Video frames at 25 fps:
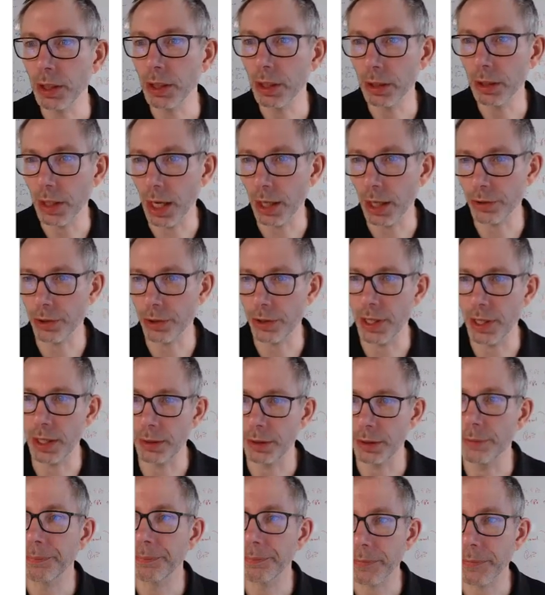larger
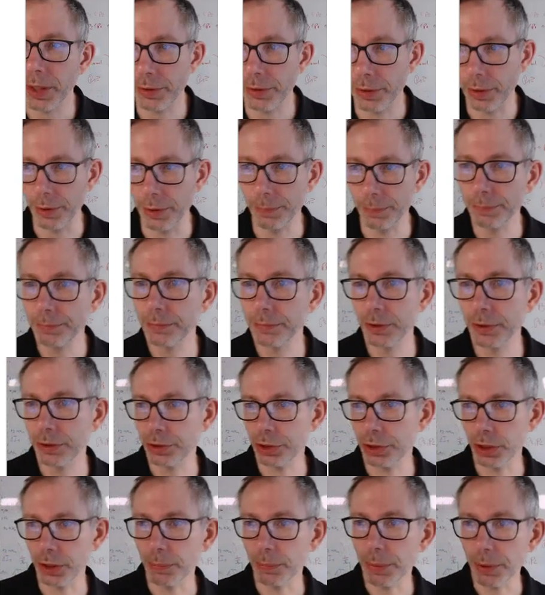than the
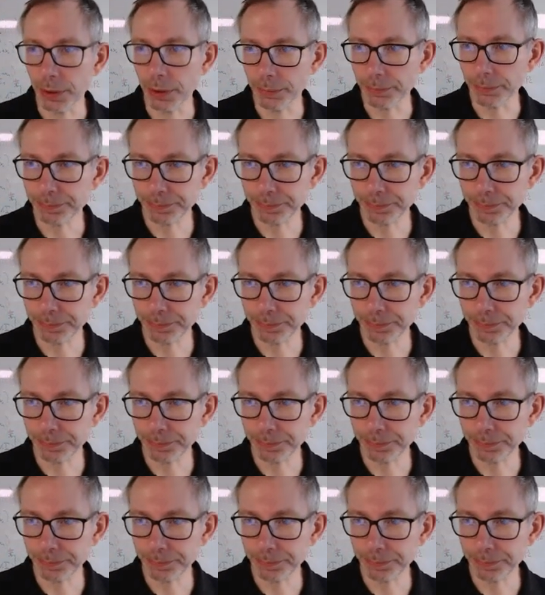GDP.